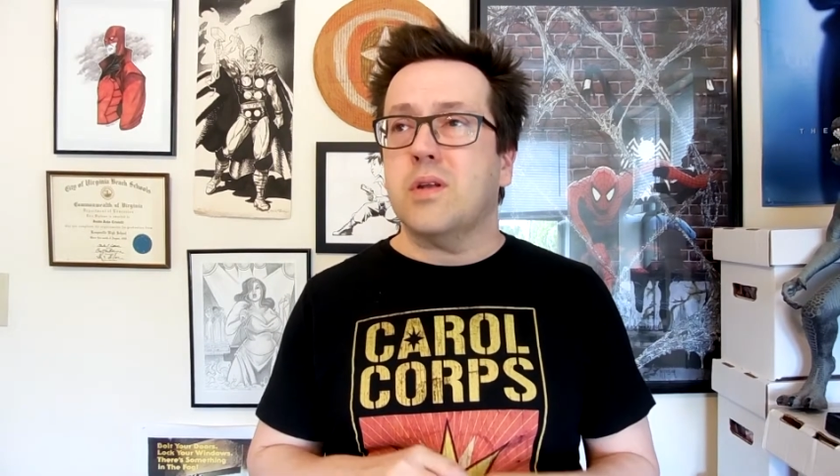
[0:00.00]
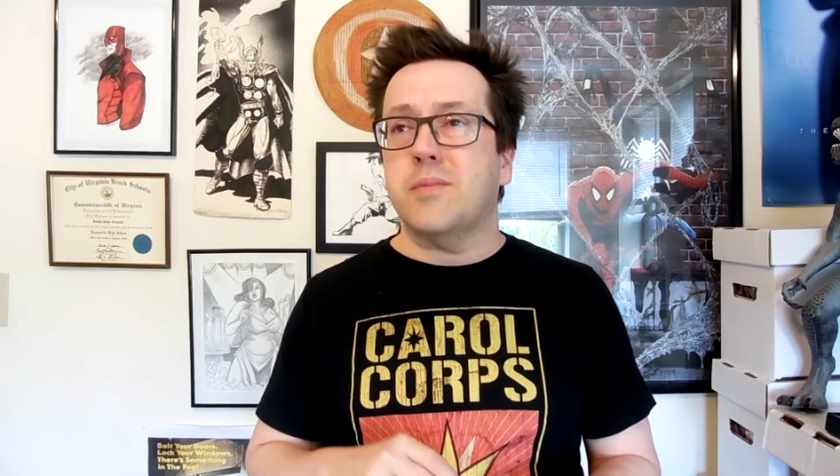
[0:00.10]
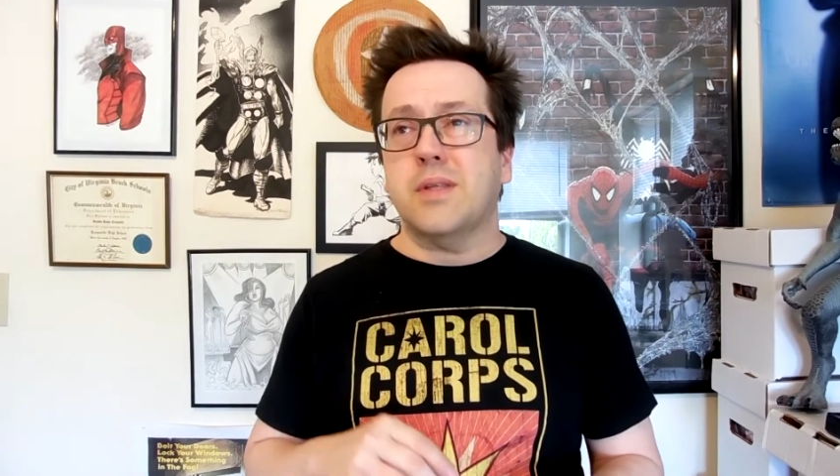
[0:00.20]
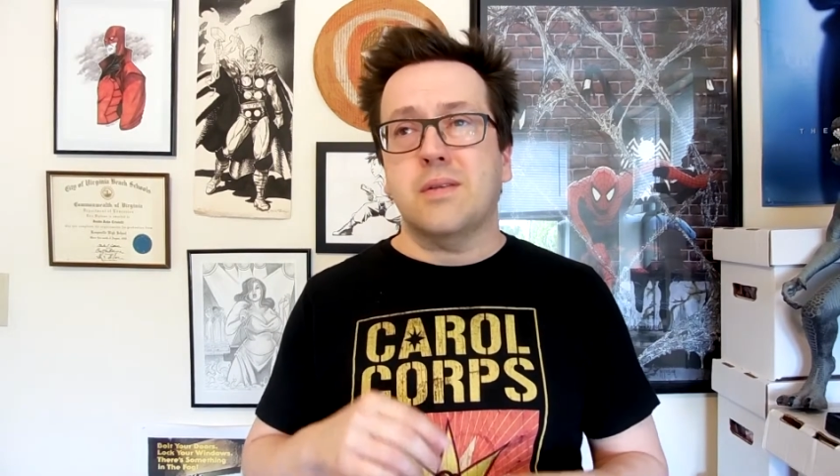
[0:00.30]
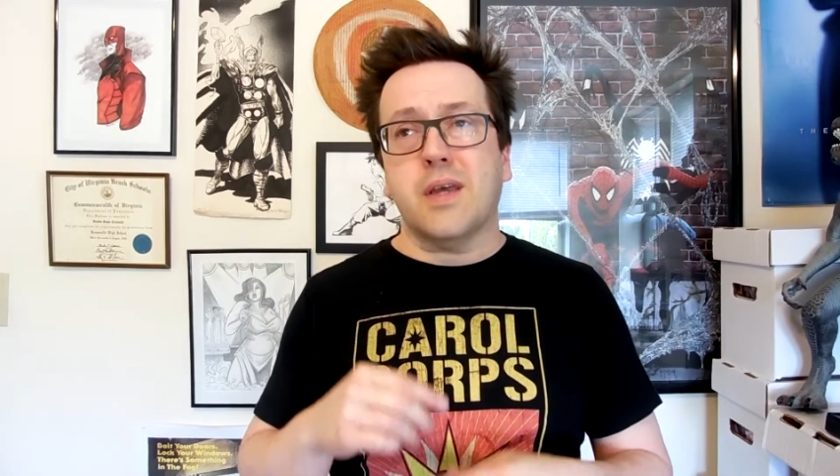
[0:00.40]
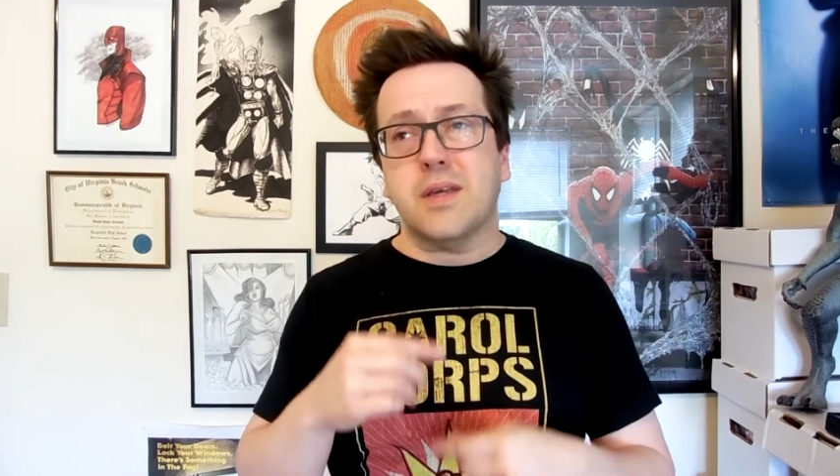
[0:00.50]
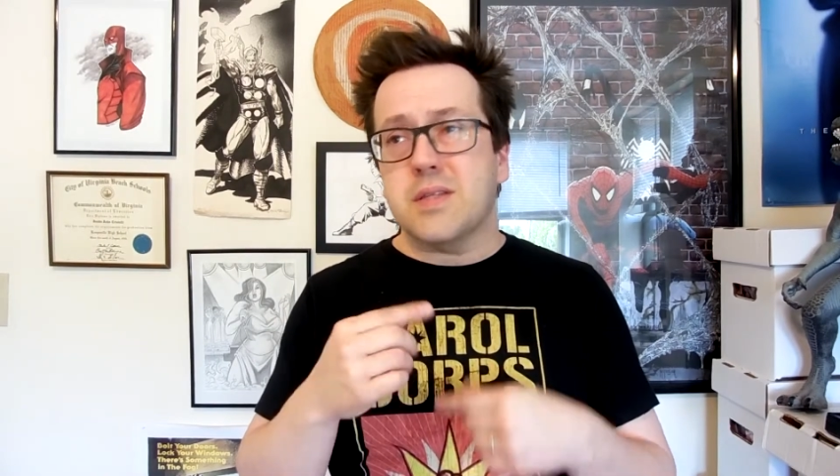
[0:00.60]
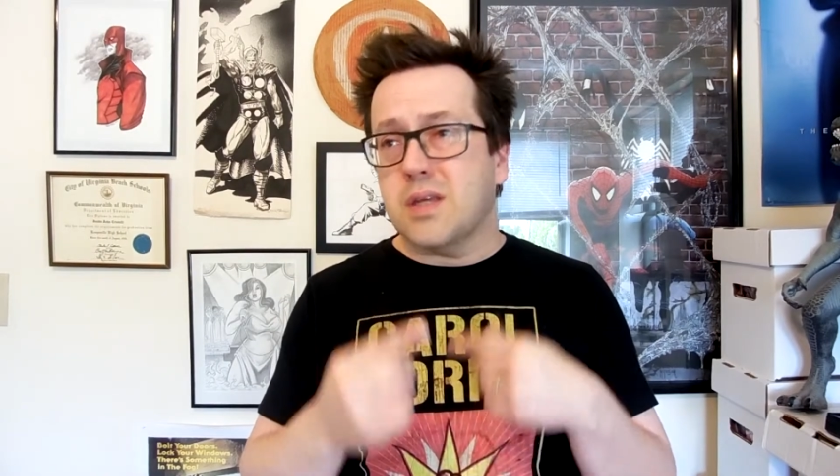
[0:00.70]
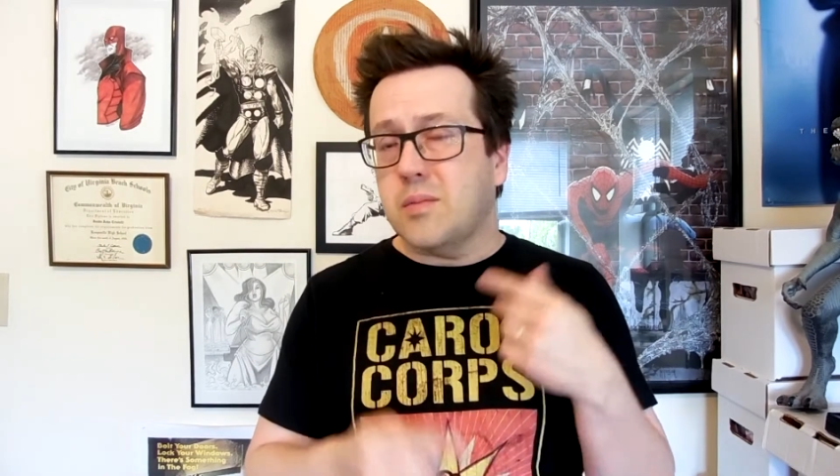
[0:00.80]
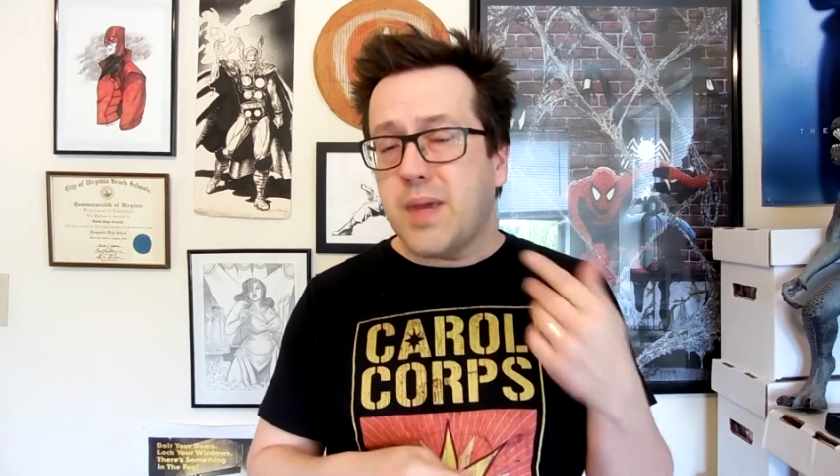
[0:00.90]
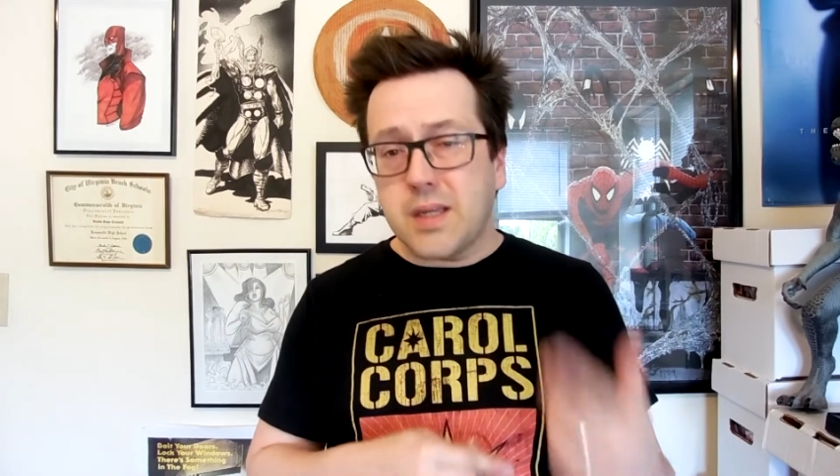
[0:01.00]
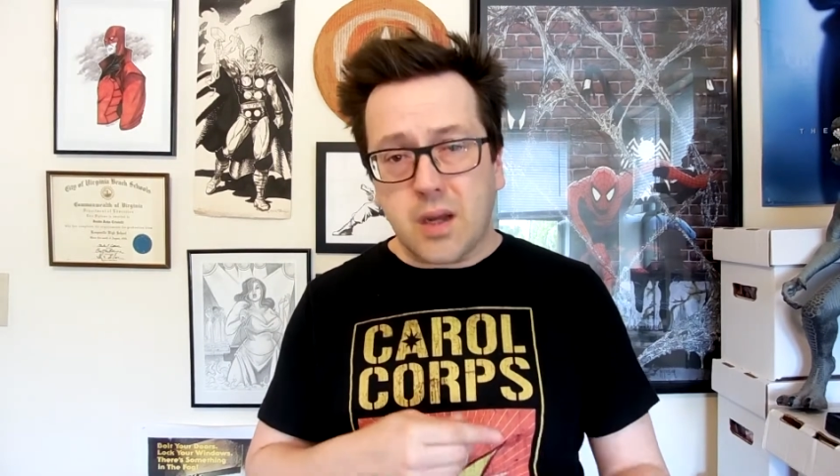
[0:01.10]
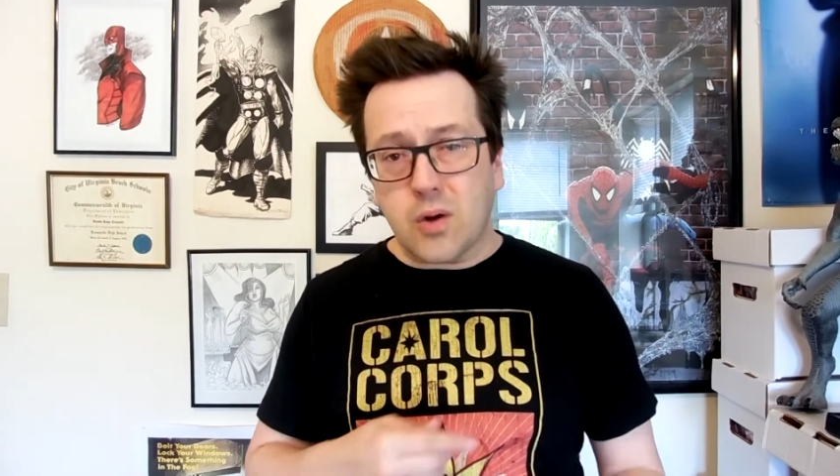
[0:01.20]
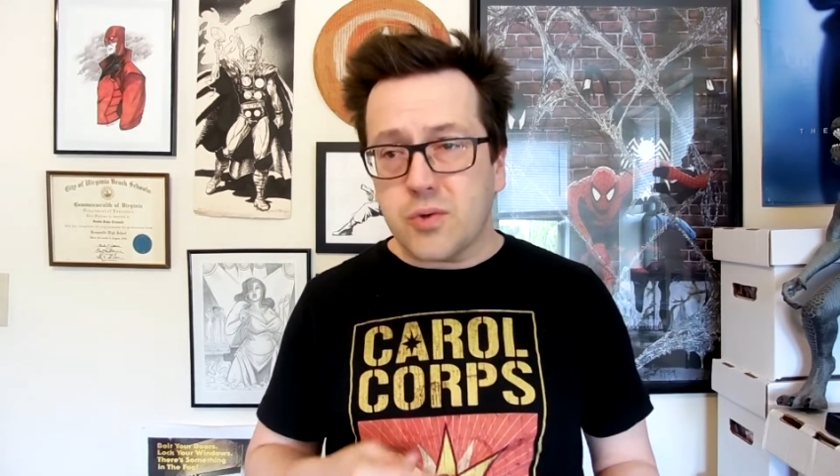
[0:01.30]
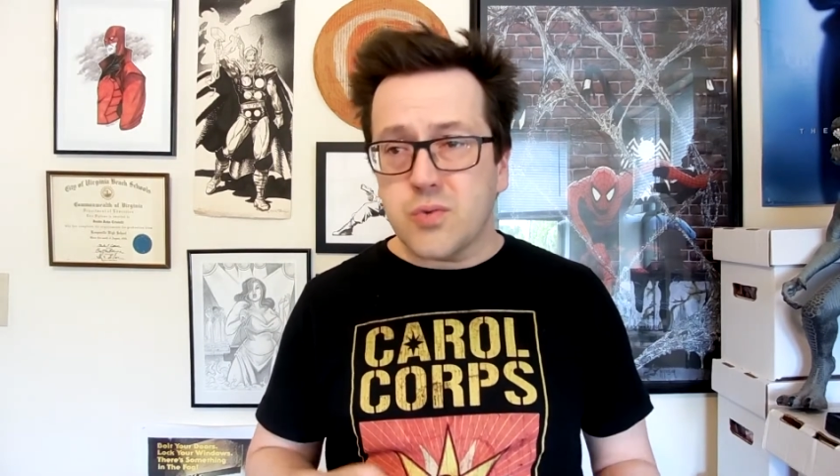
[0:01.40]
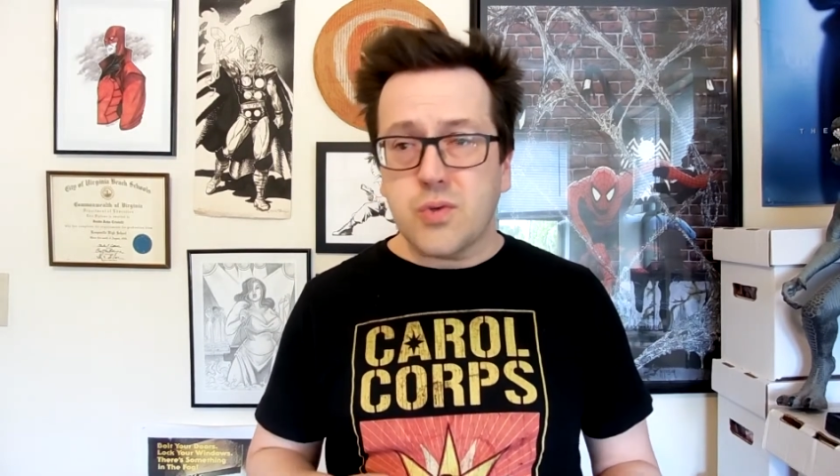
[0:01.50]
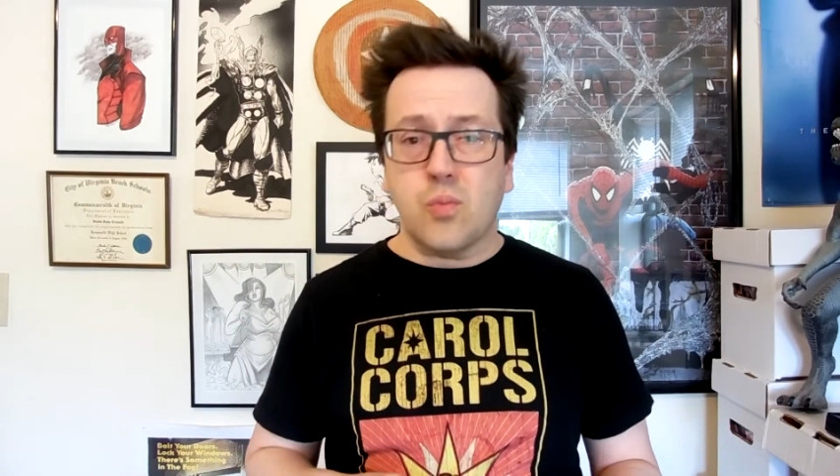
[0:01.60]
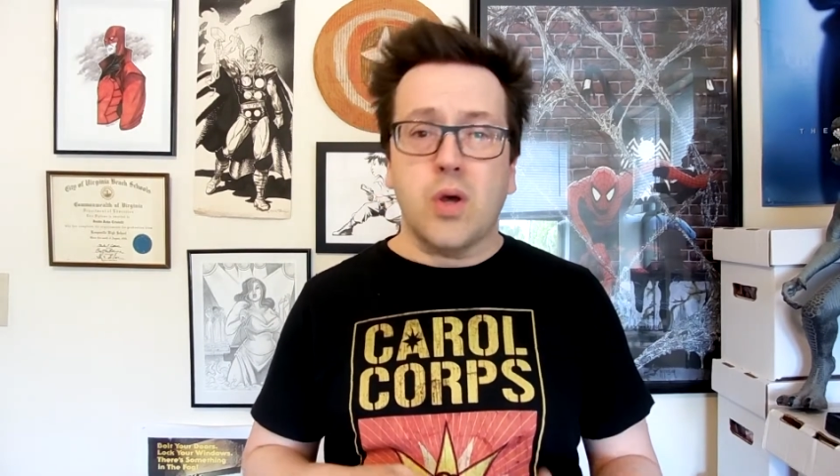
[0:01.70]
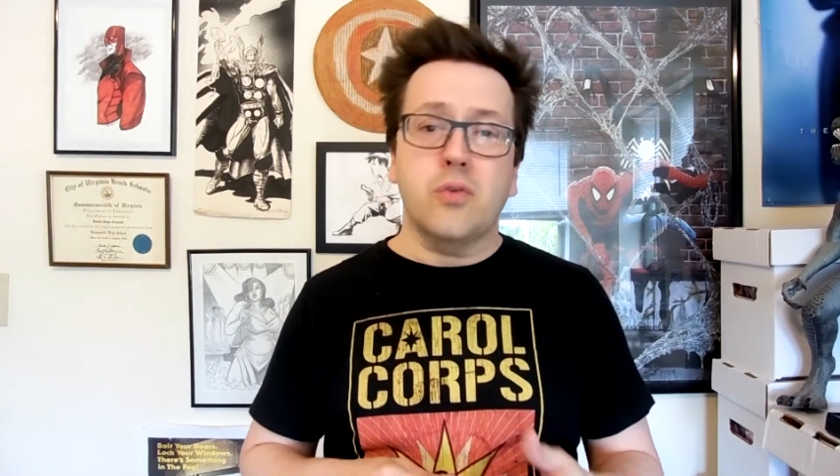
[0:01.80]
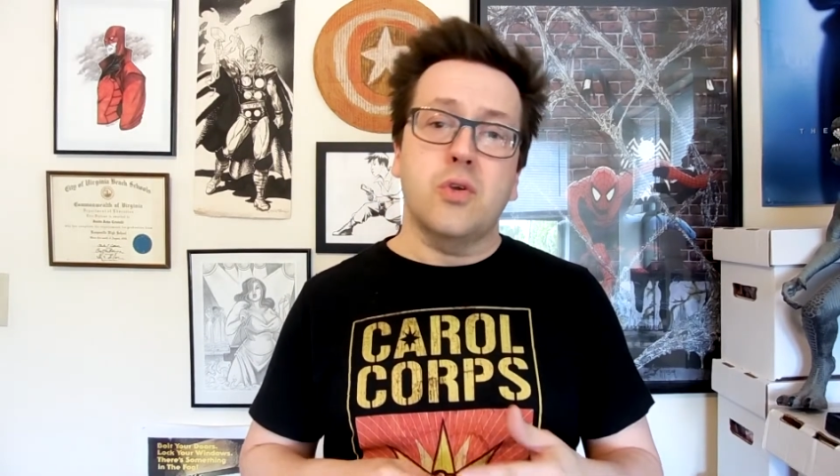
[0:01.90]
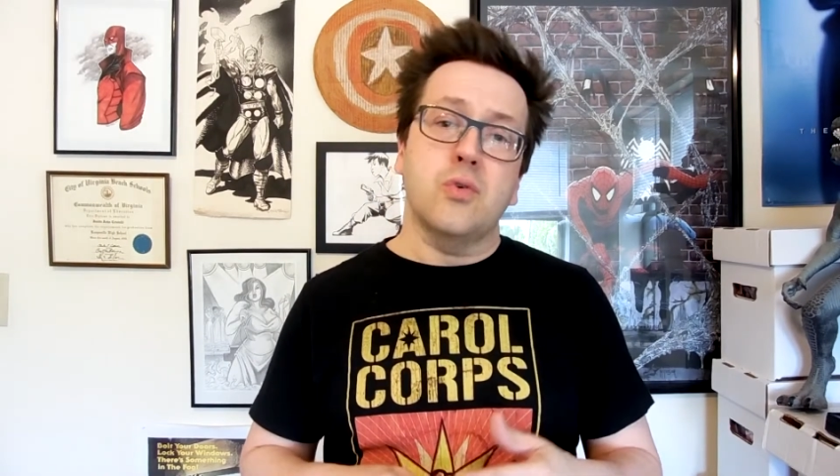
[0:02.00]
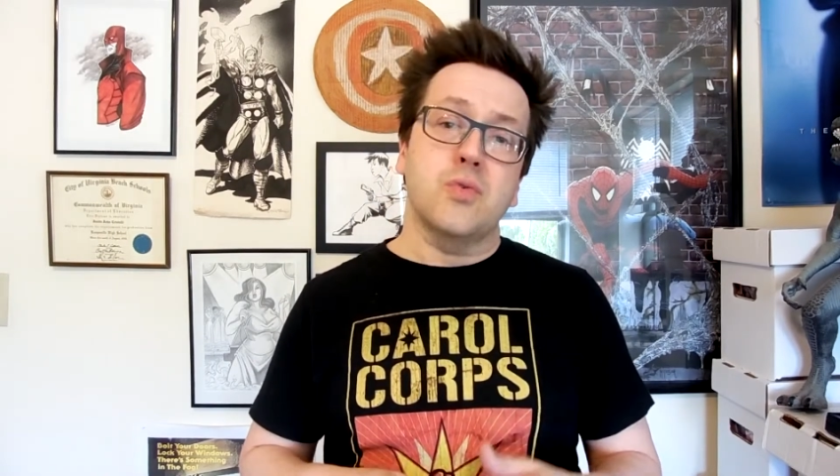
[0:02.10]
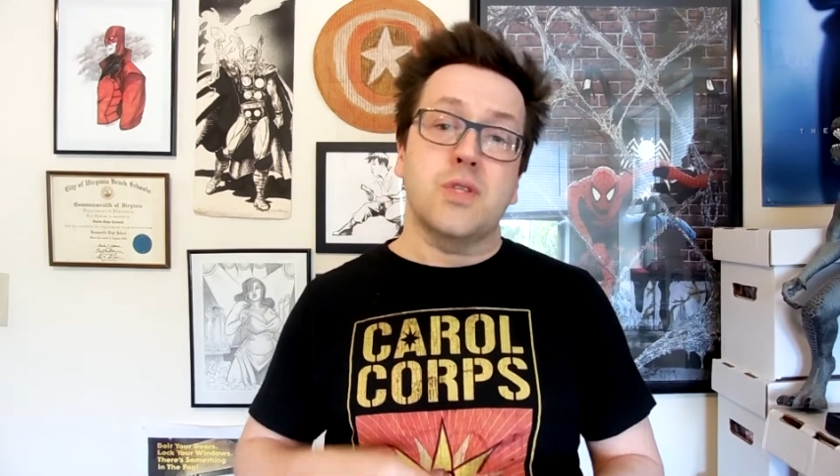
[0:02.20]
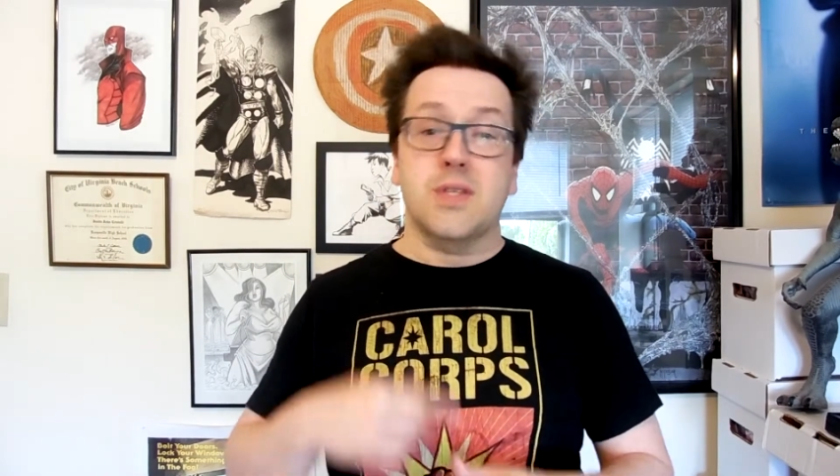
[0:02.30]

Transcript: I mean, like I said, the main characters are well used,